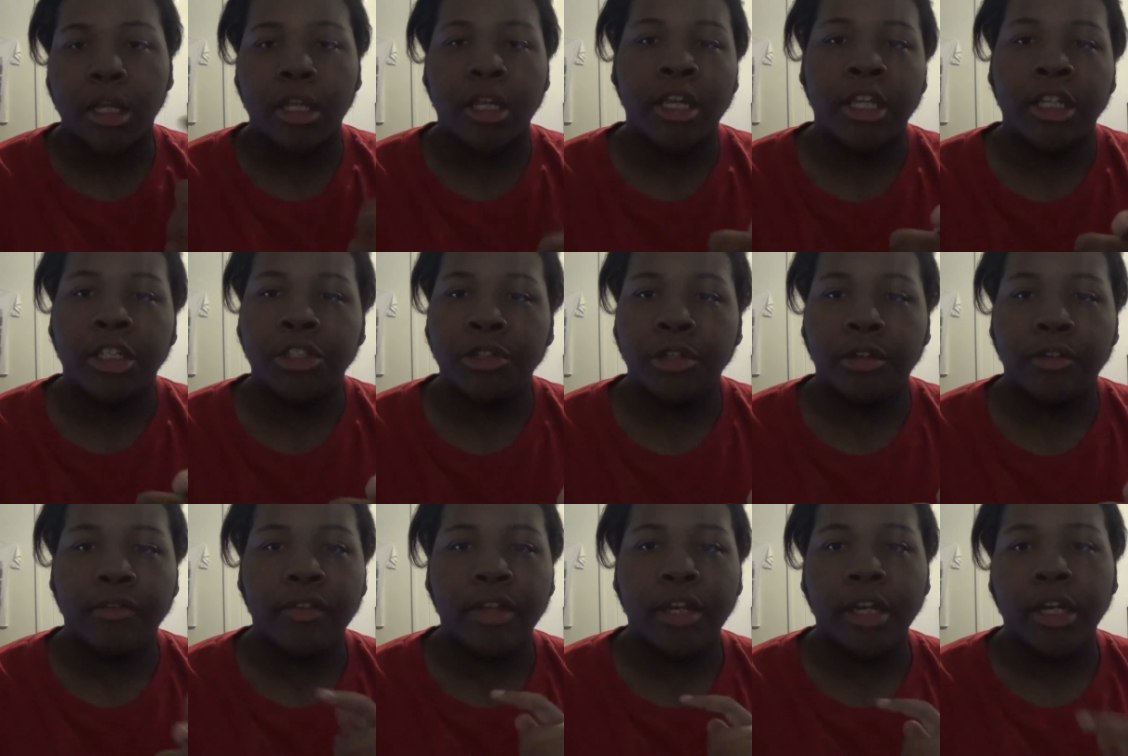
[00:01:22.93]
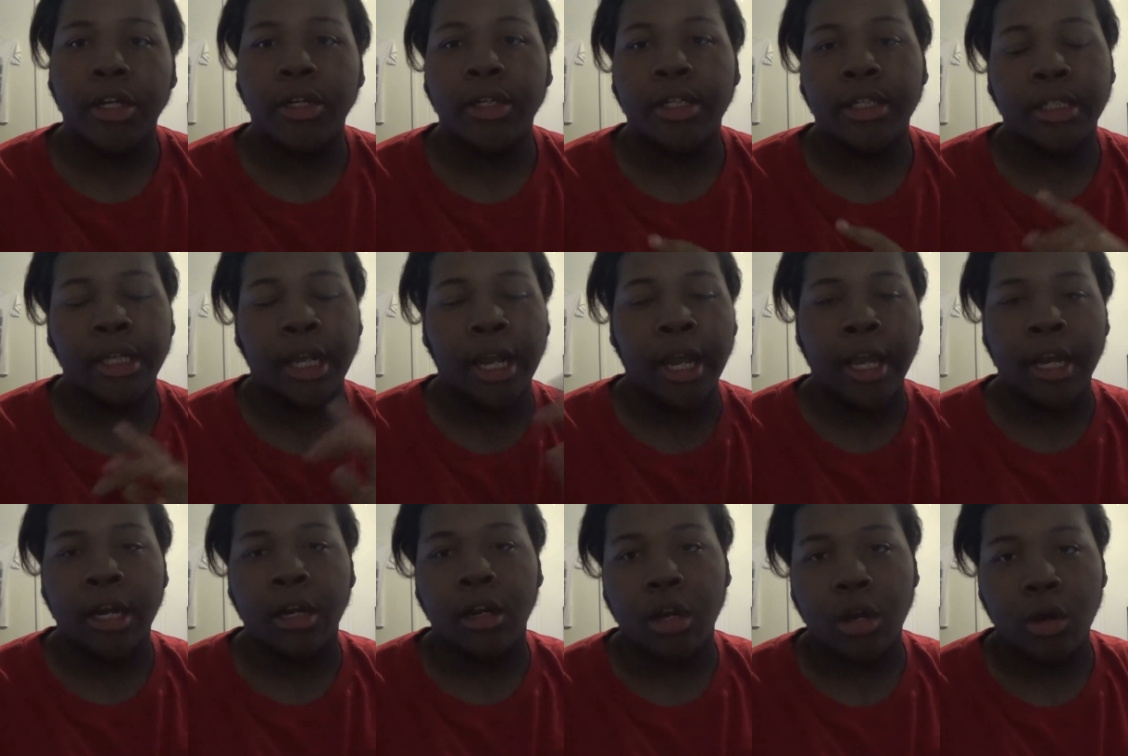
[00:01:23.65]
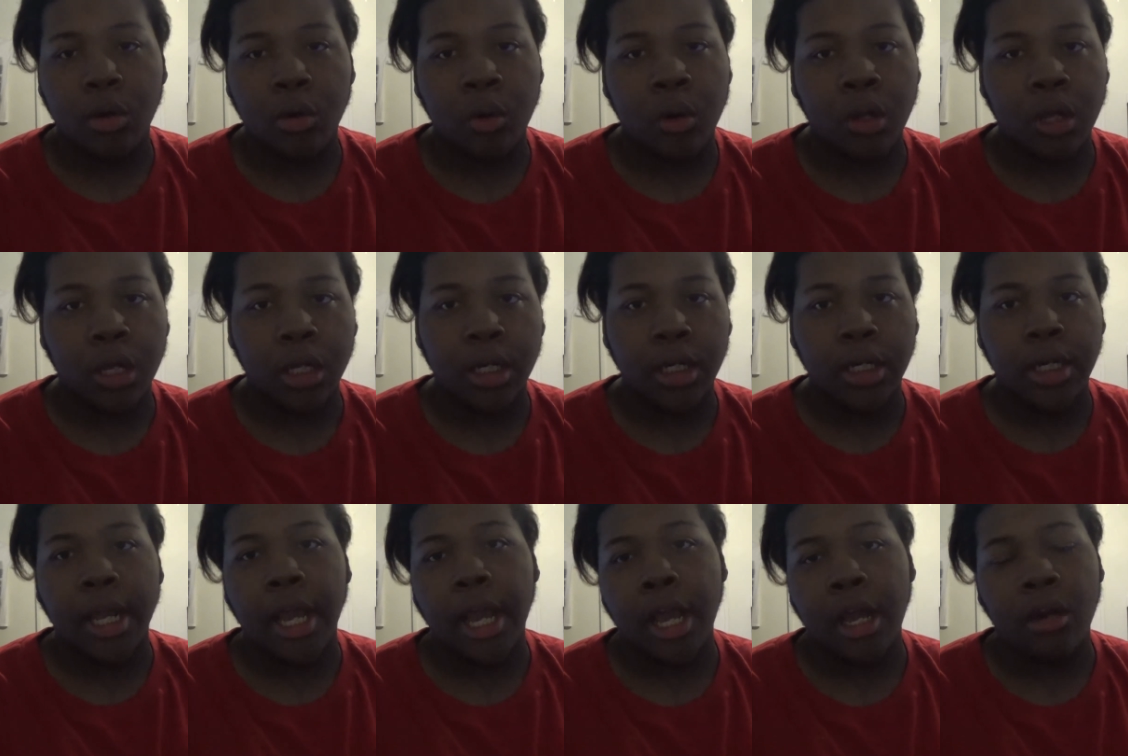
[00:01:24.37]
get you a video because I gotta go
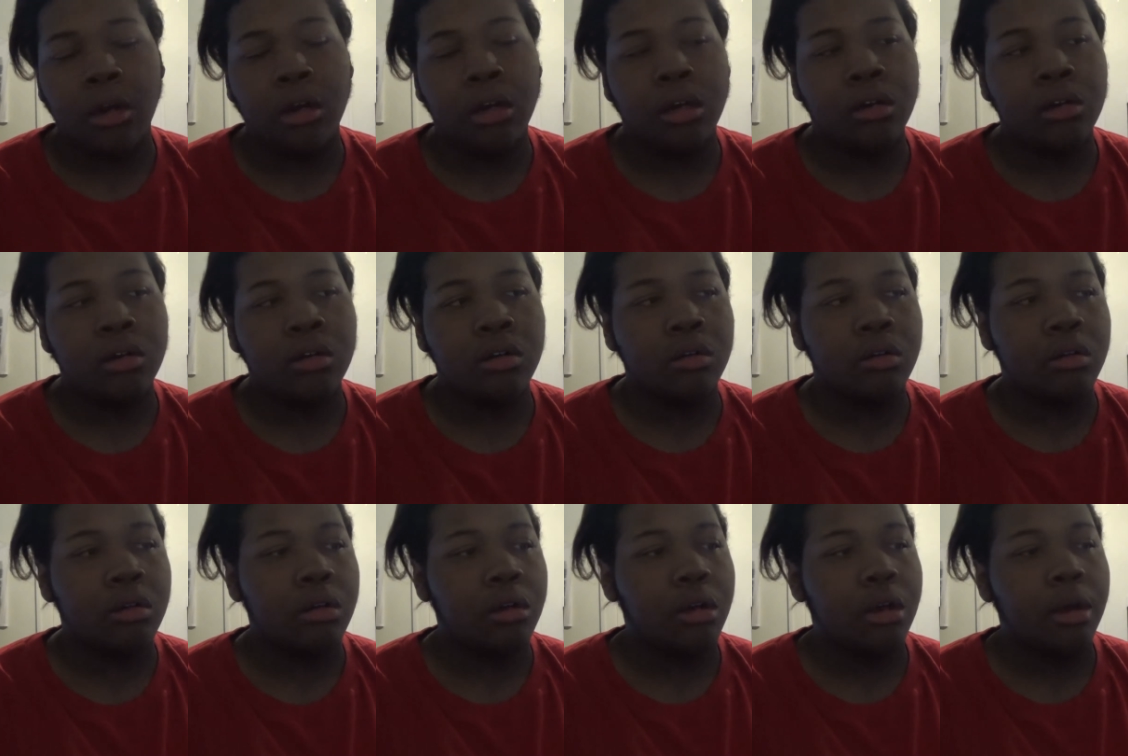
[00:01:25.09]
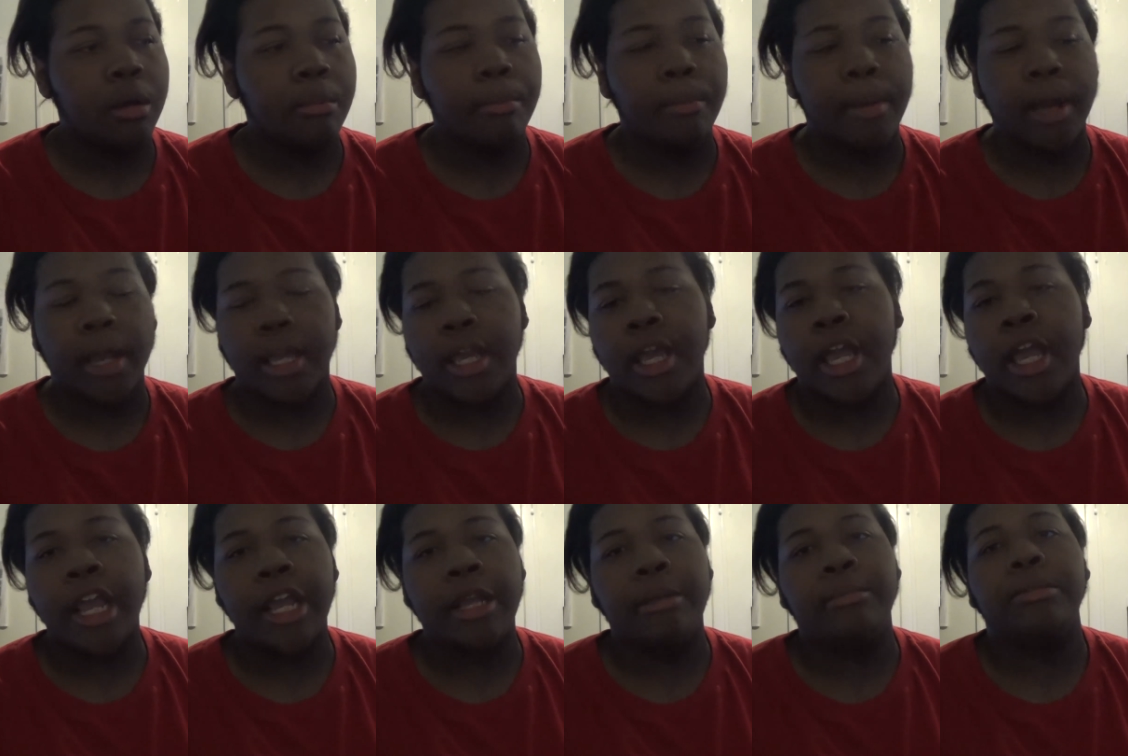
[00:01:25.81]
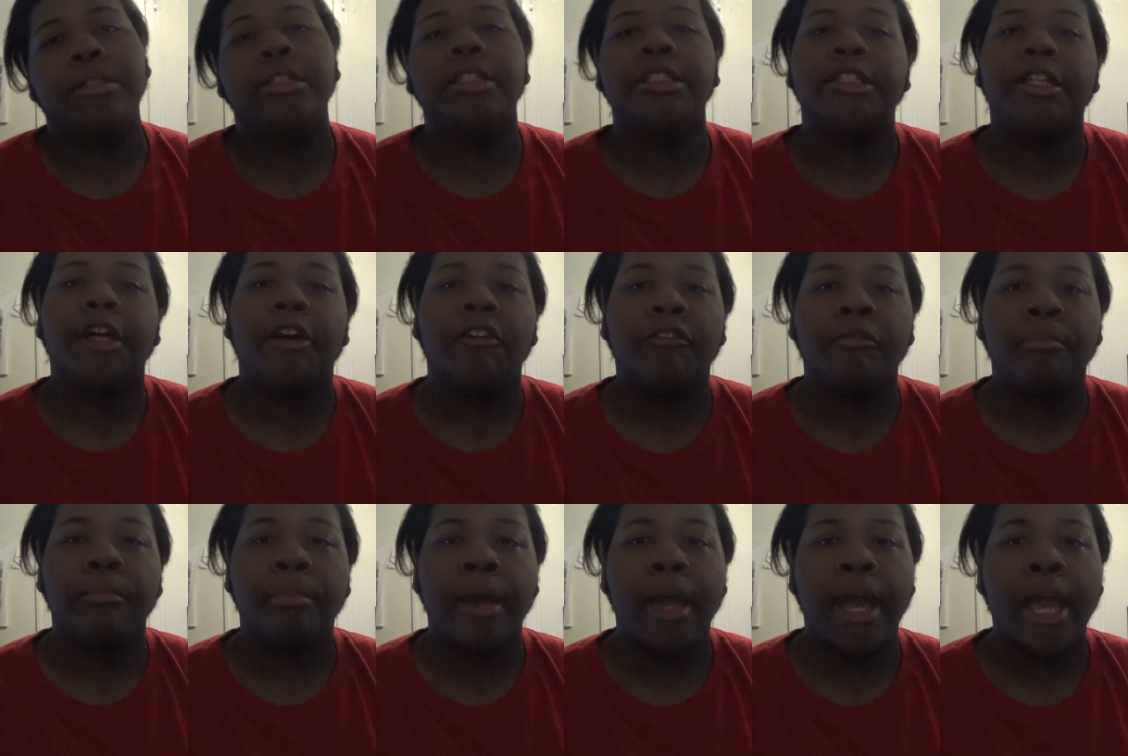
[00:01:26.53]
and download my games and
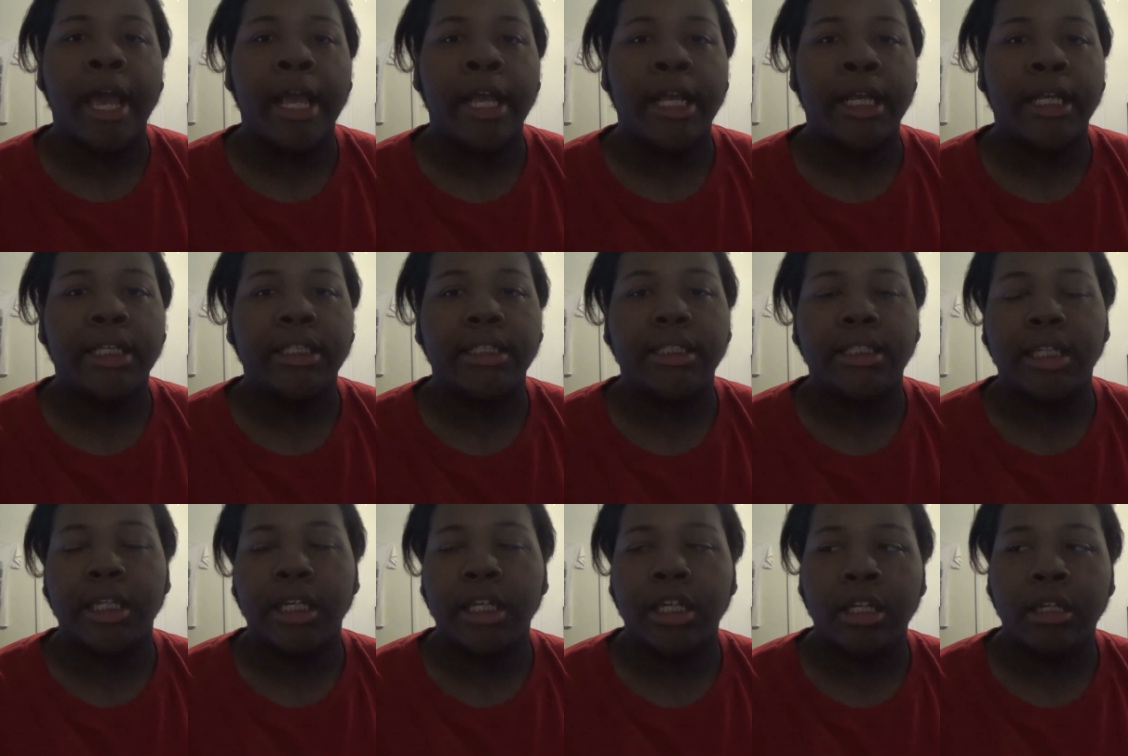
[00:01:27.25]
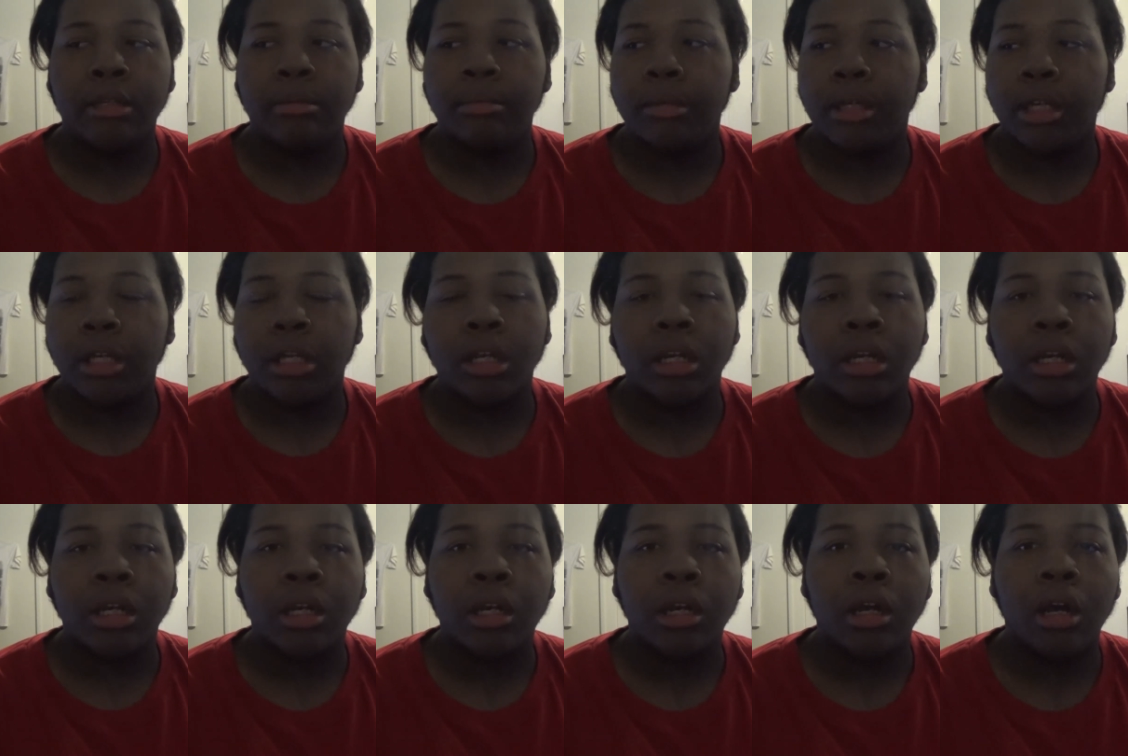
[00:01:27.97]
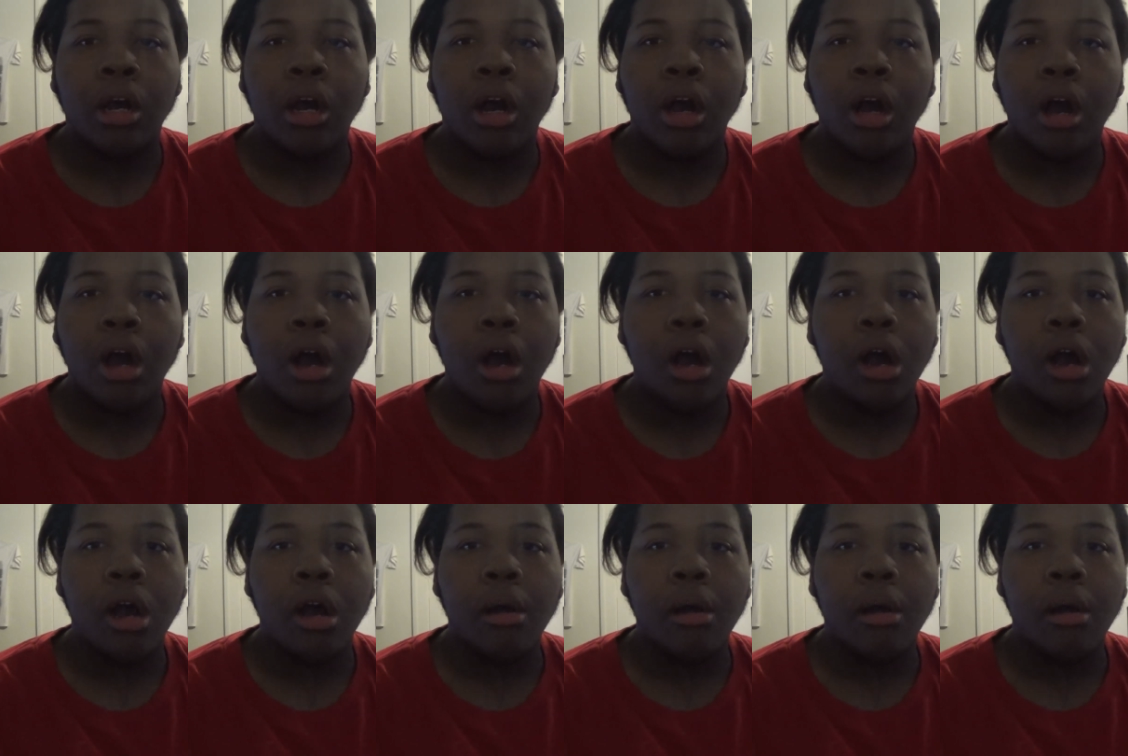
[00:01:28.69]
stuff back, Steam and uh,